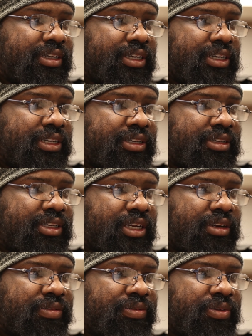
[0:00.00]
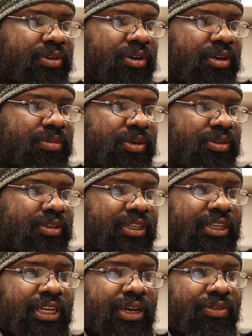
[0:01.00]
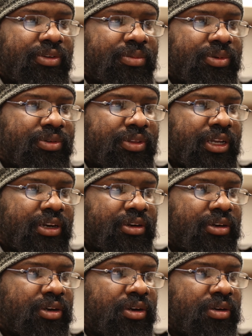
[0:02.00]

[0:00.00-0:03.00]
It is therefore almost inevitable that our